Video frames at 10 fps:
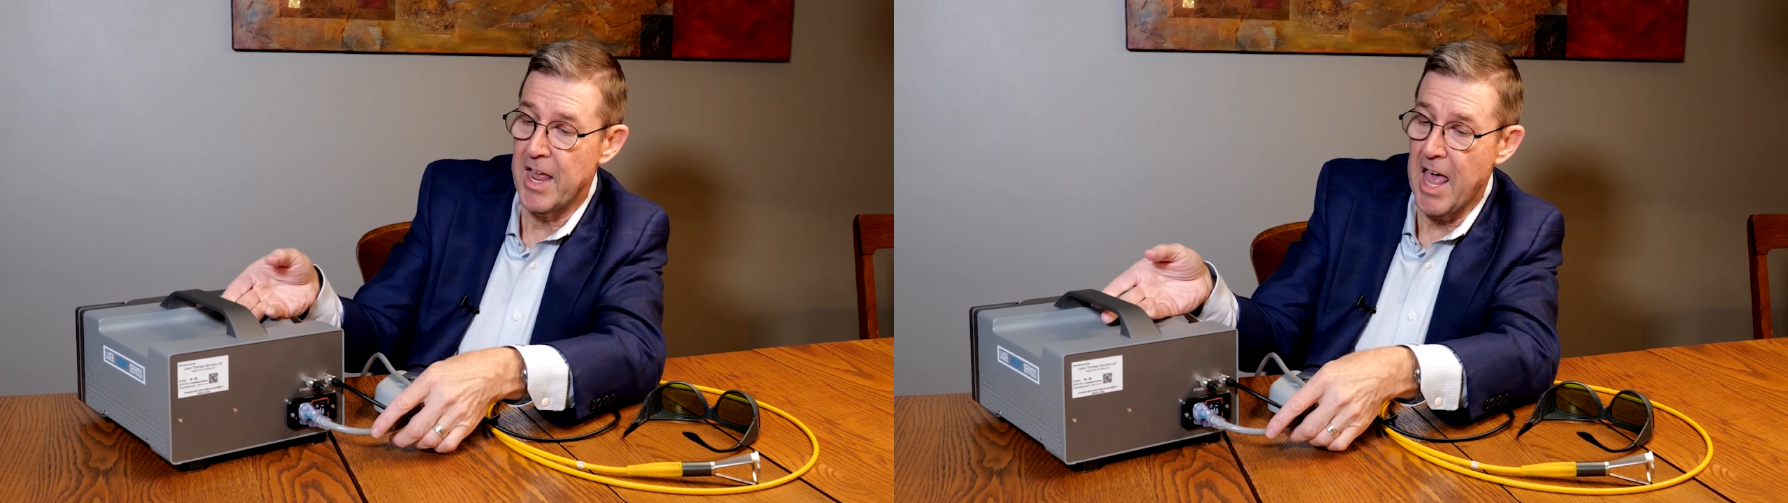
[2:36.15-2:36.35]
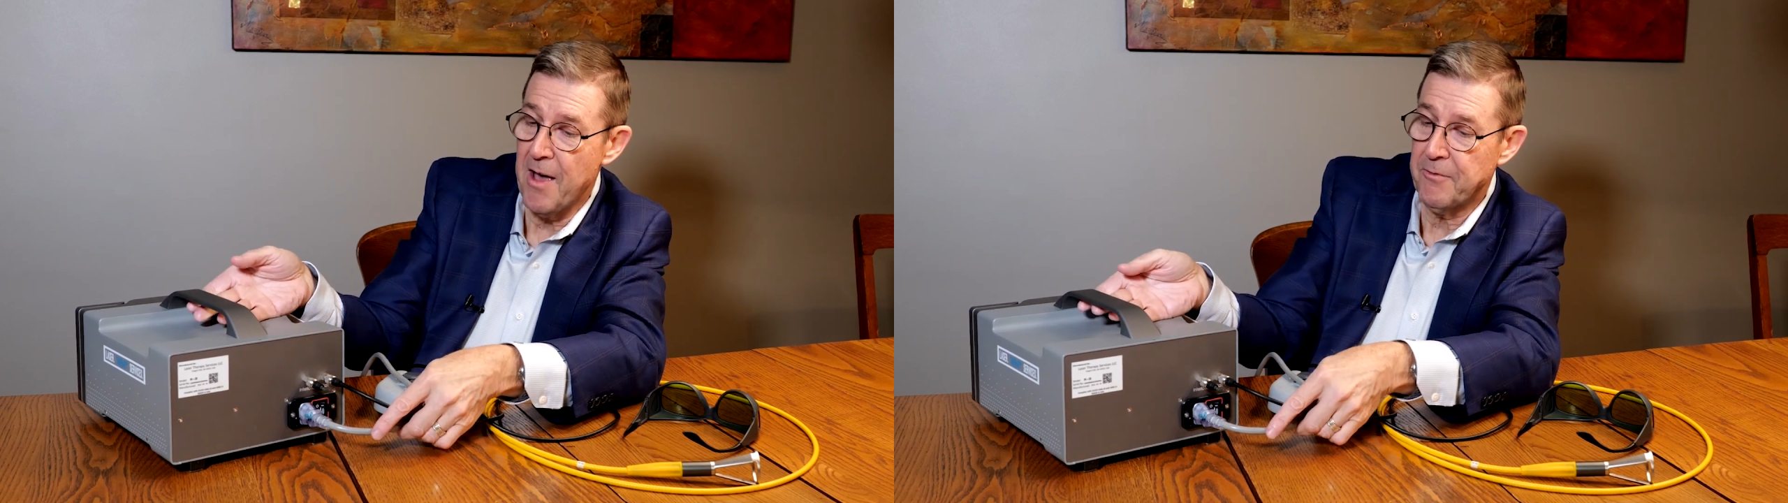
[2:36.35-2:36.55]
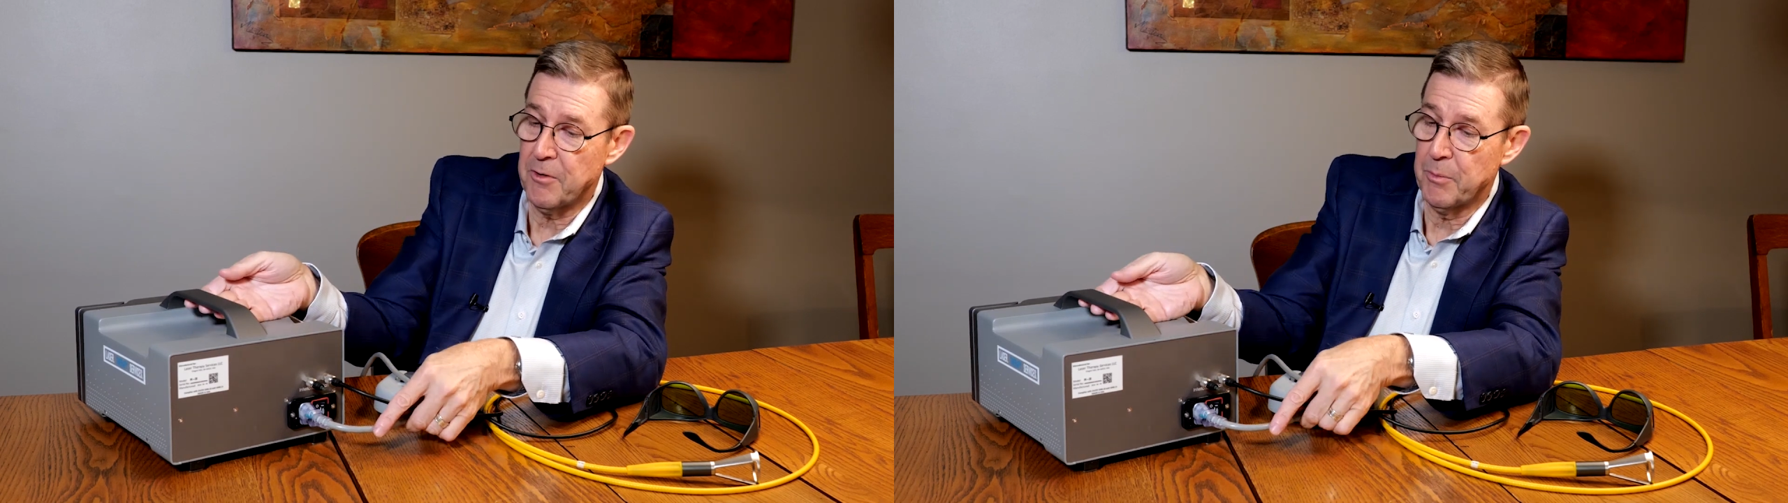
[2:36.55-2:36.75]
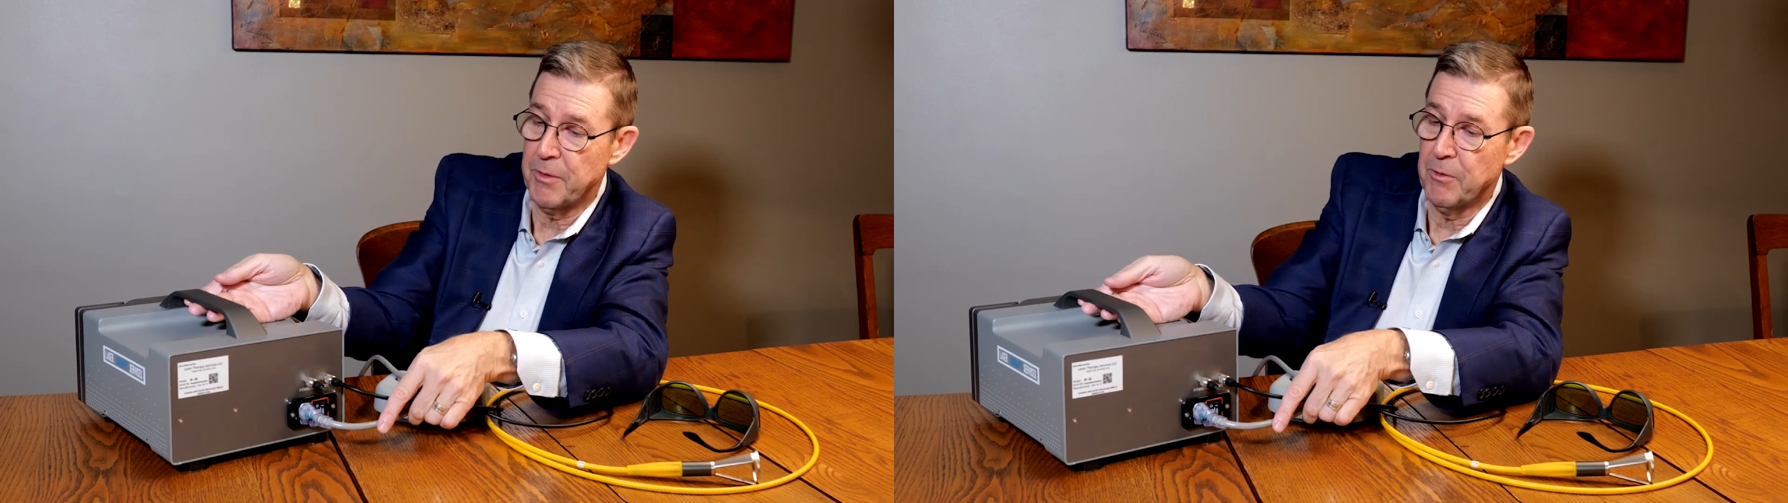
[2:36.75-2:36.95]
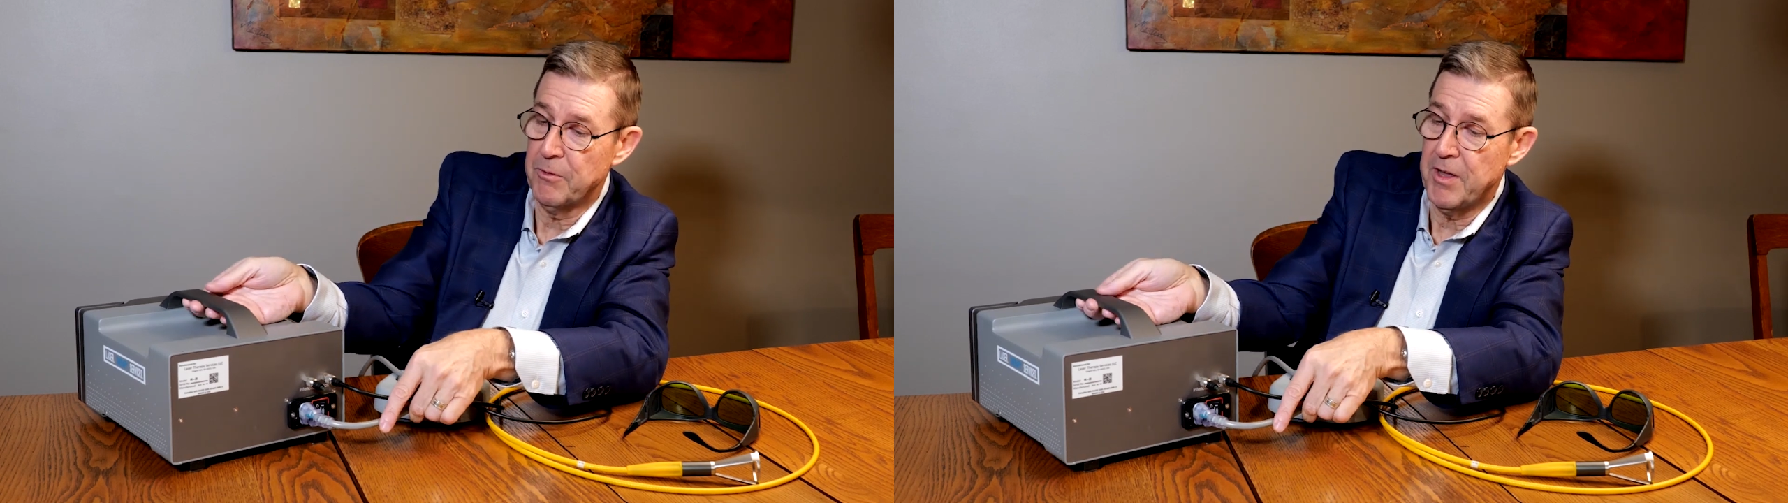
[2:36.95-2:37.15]
after we
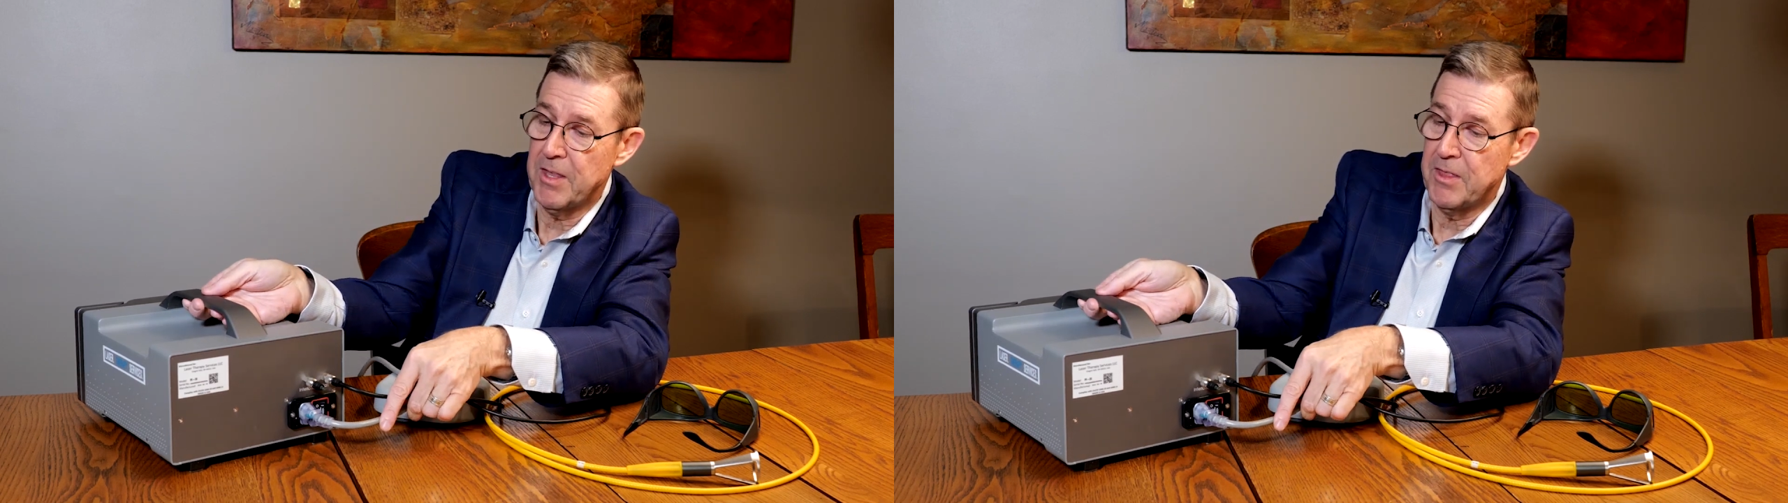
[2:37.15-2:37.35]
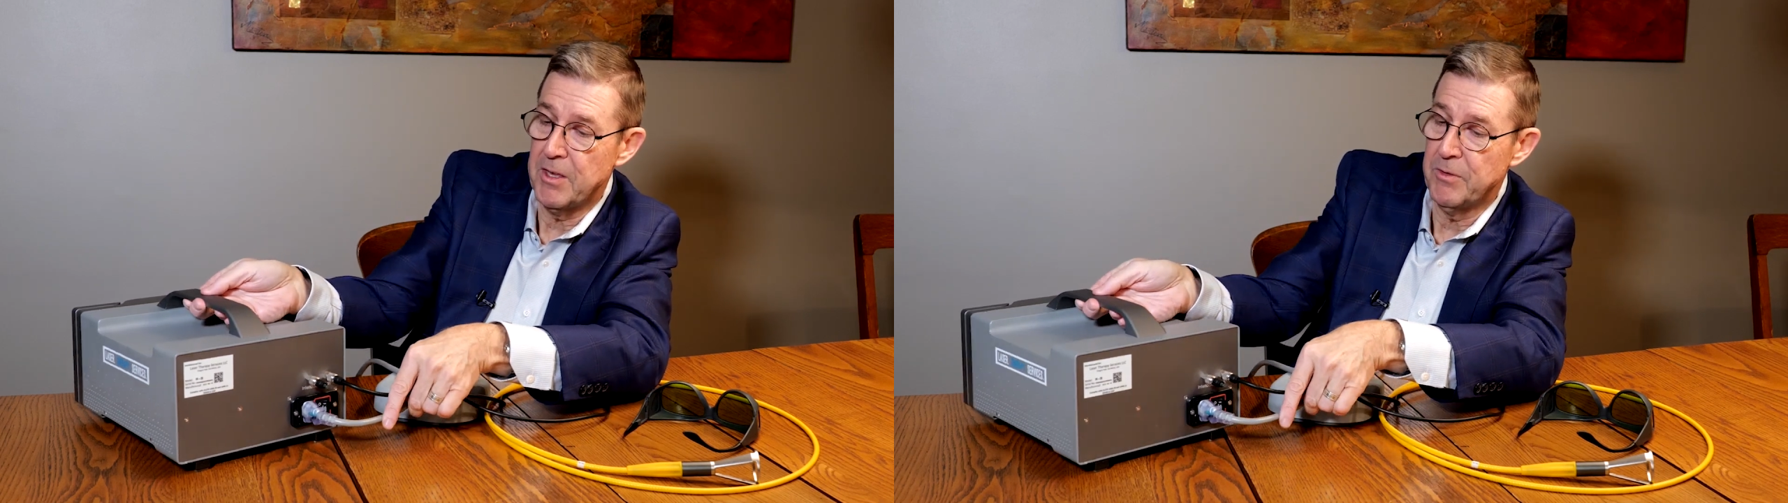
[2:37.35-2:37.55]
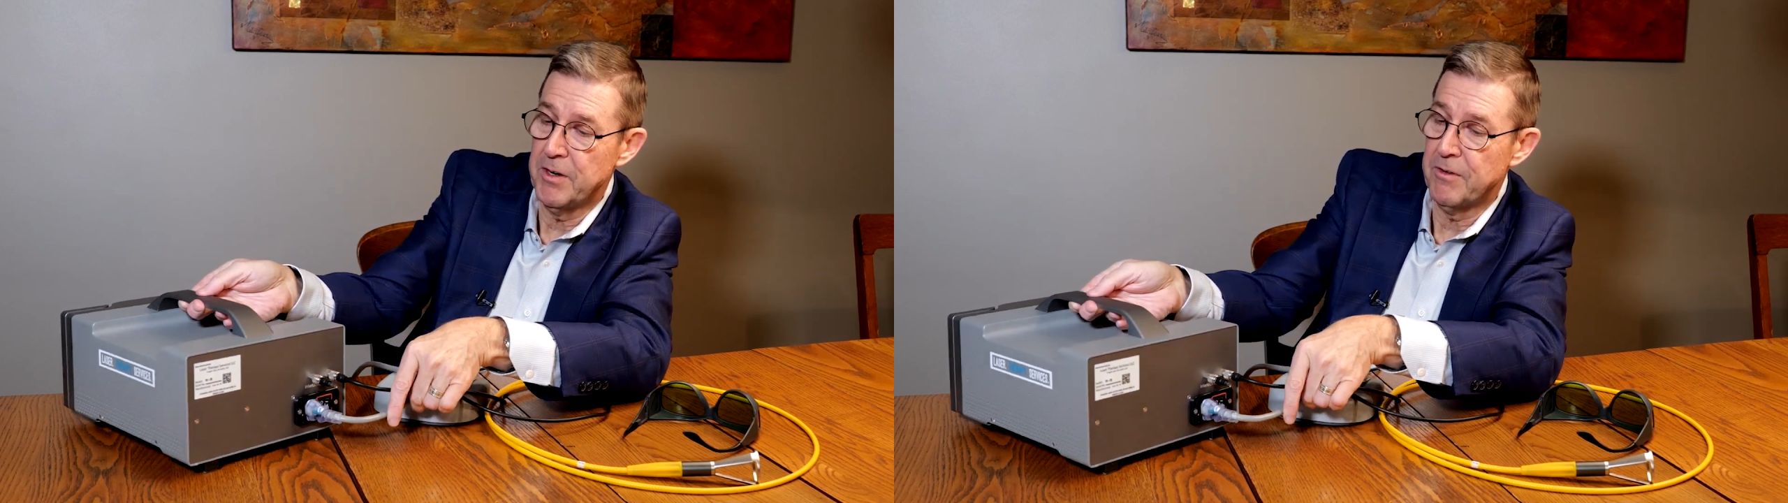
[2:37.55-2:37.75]
rotate the unit